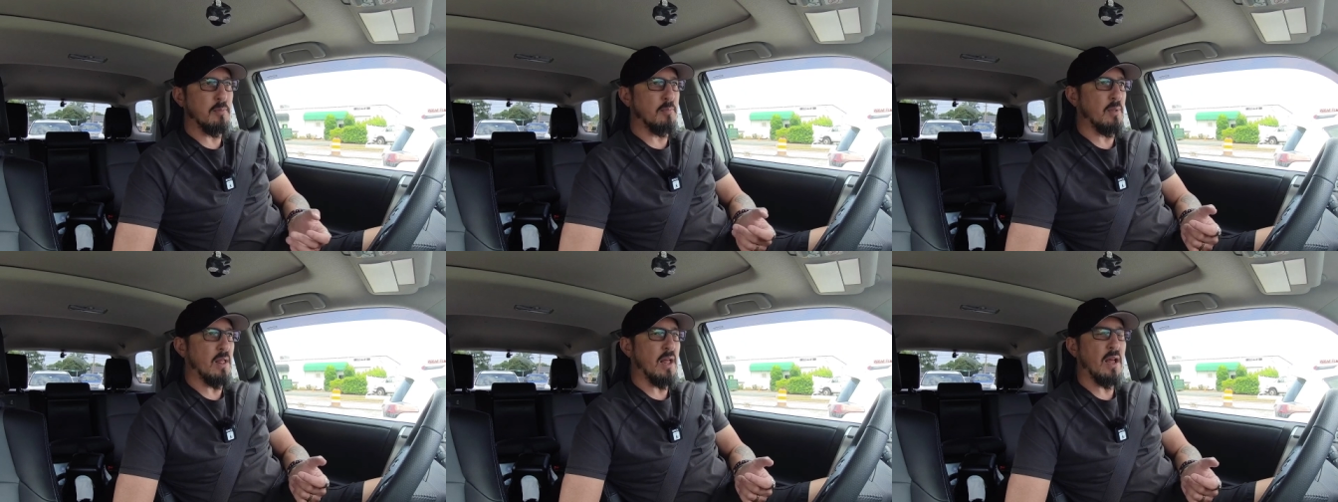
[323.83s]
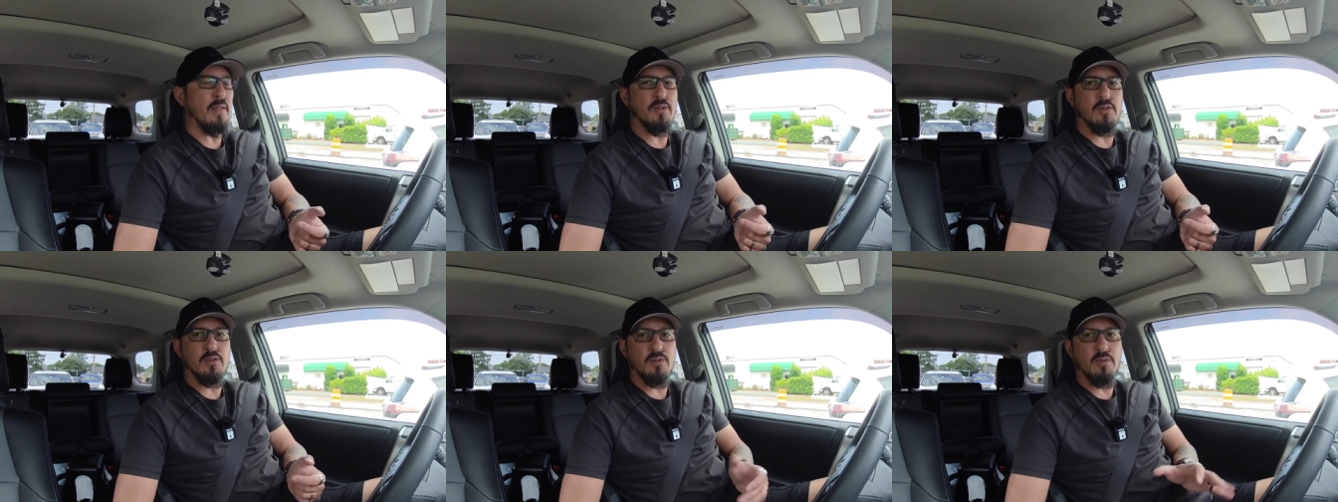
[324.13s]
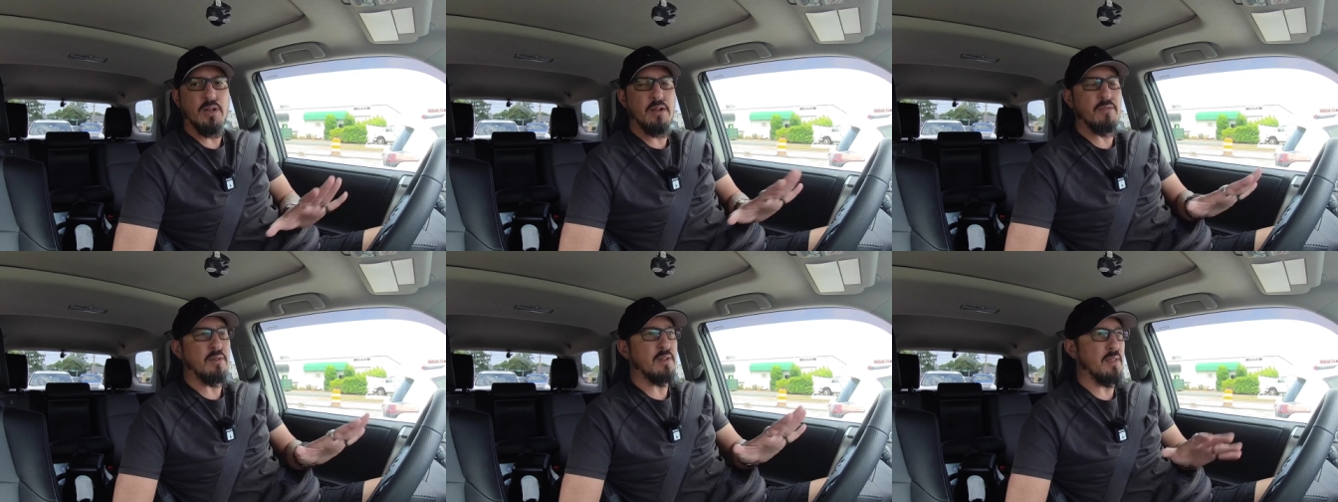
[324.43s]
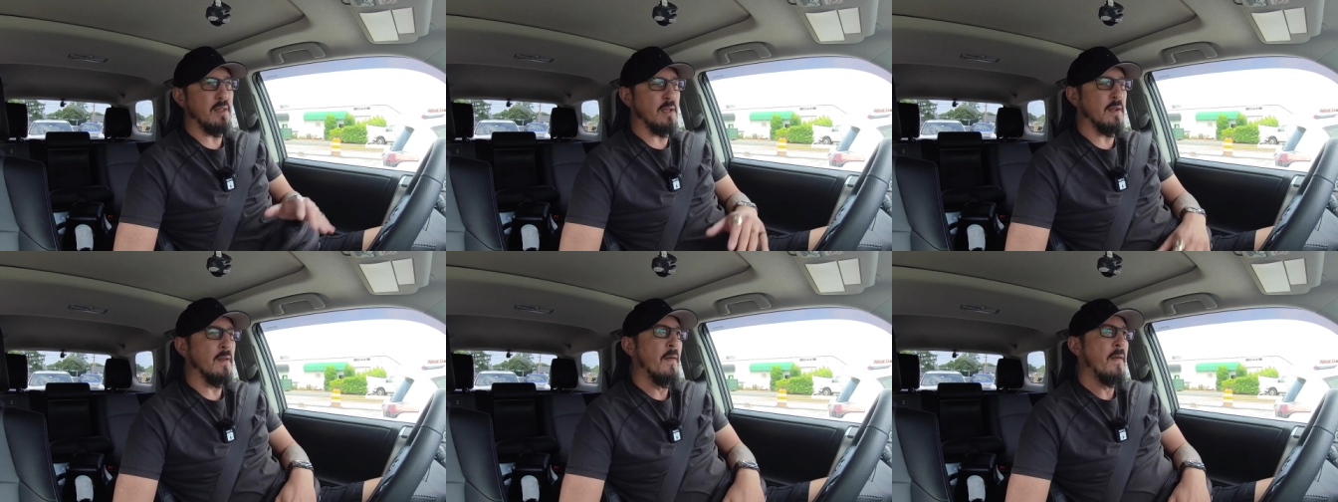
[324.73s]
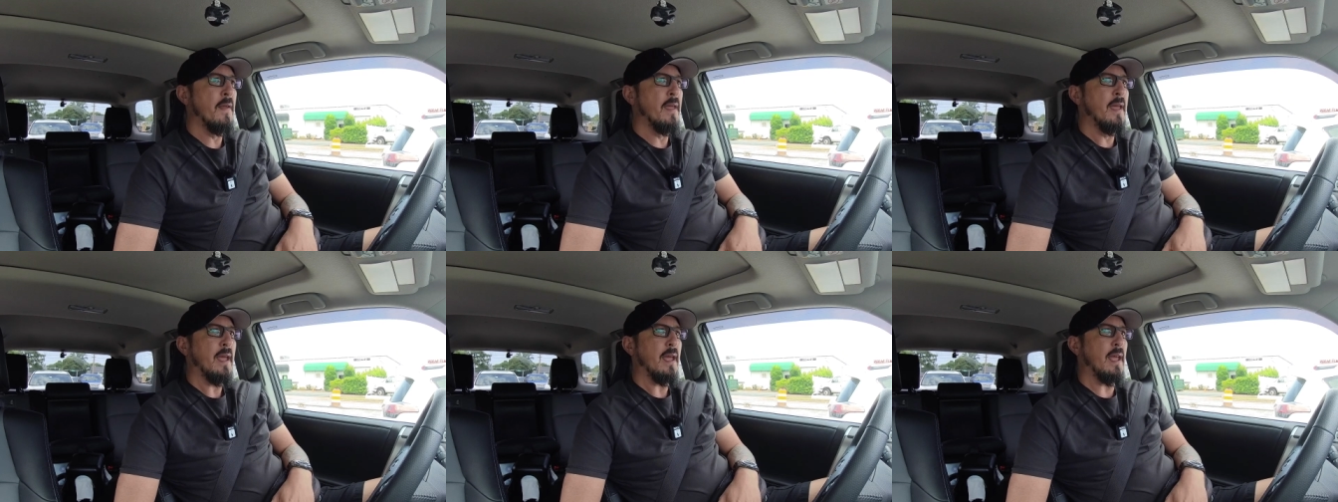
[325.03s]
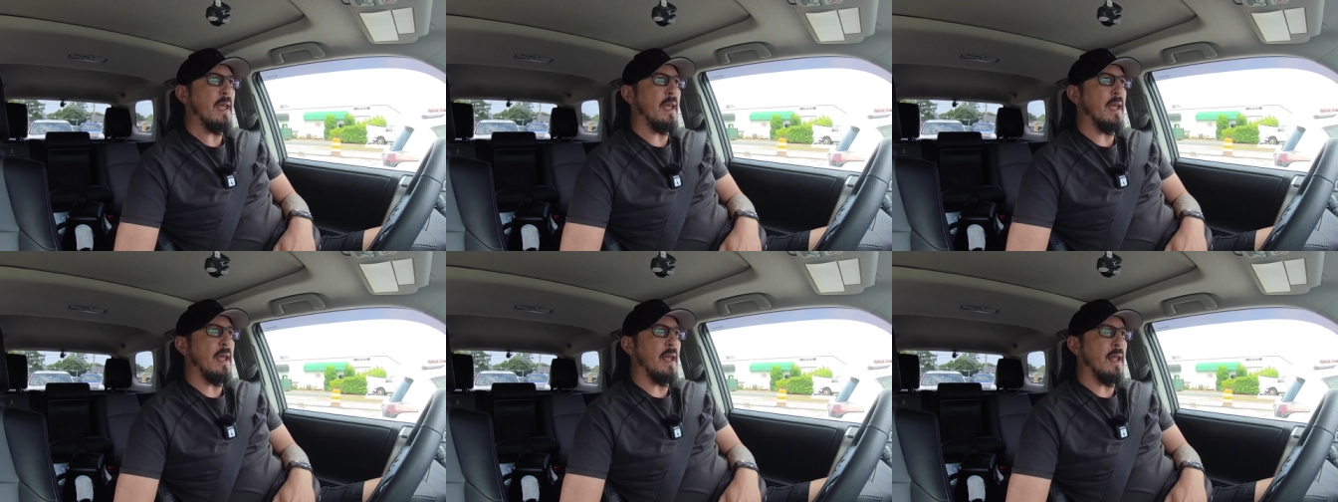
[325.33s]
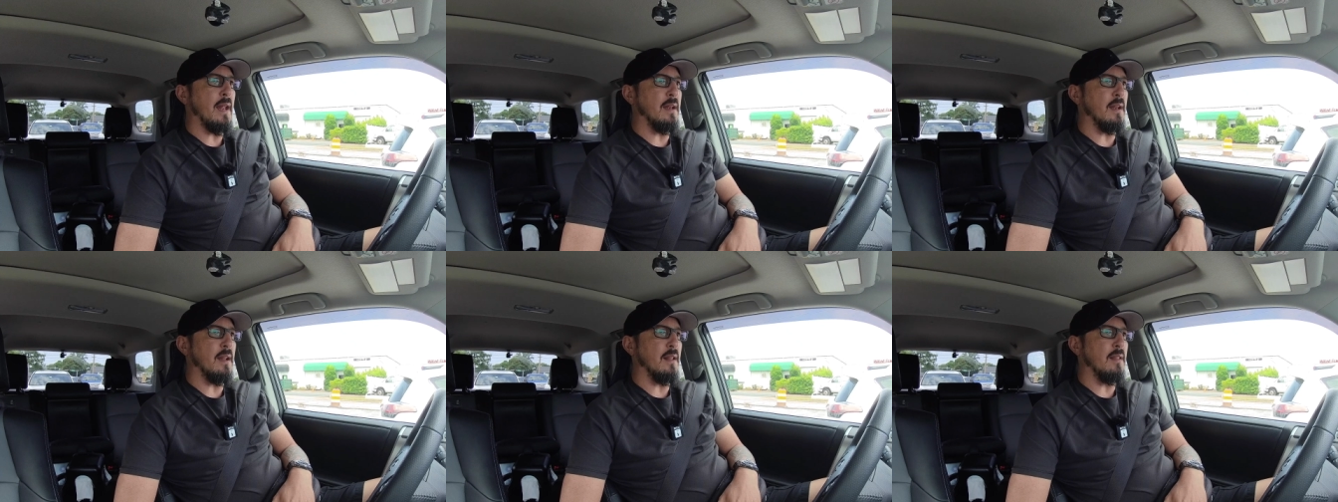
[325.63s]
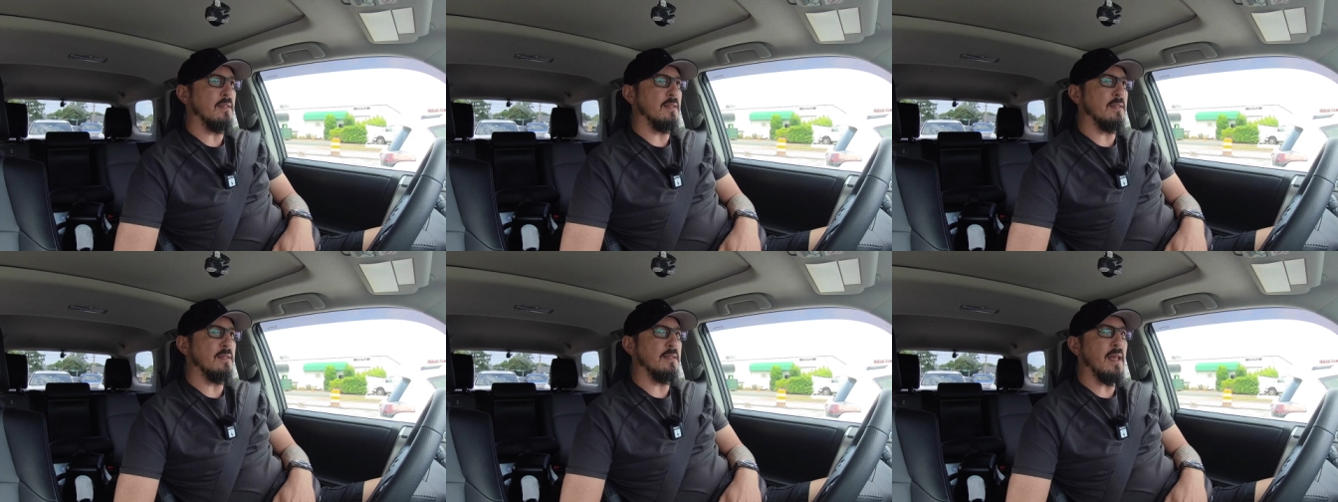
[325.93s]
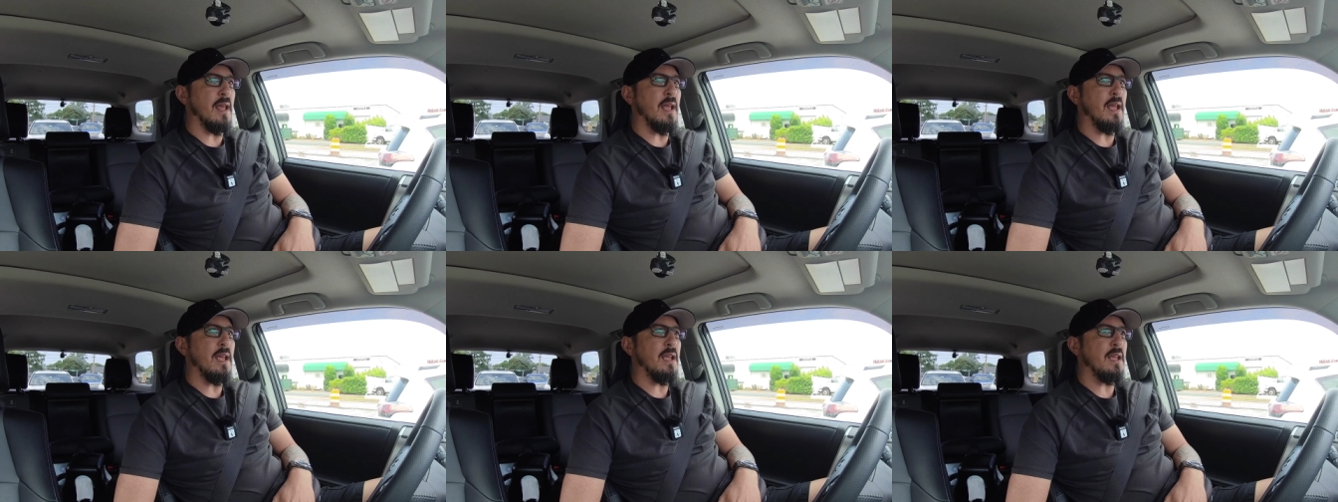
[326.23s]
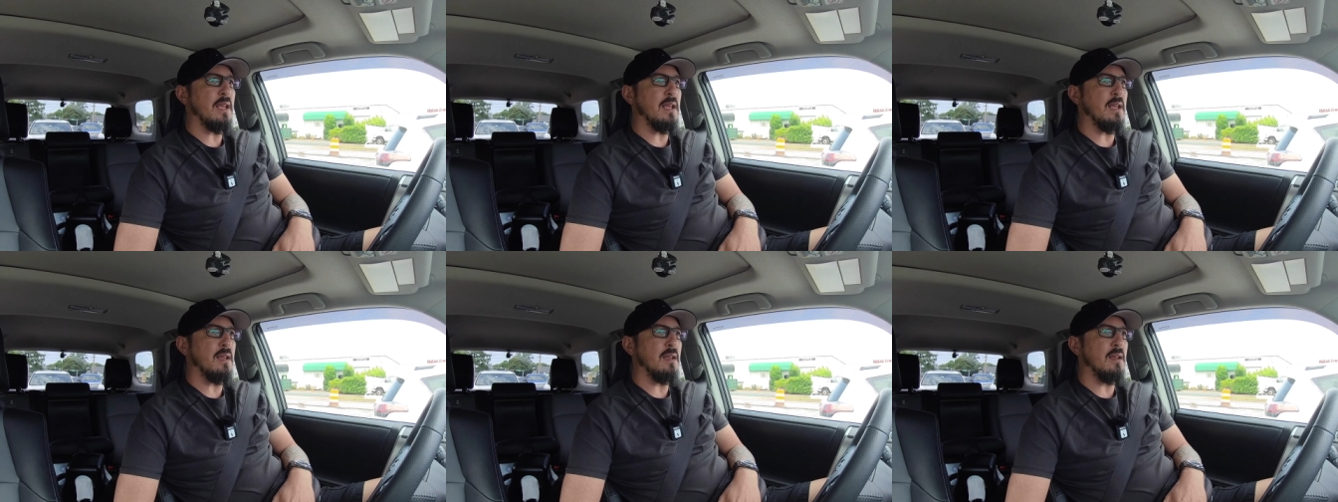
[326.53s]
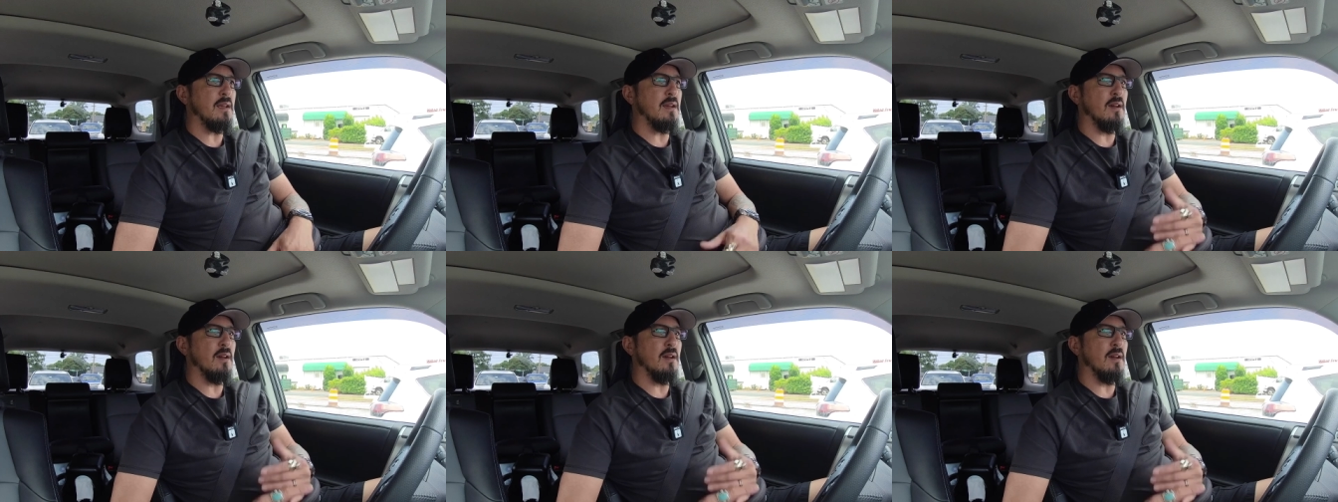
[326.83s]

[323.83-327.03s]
blah, blah, and they're doing everything. And they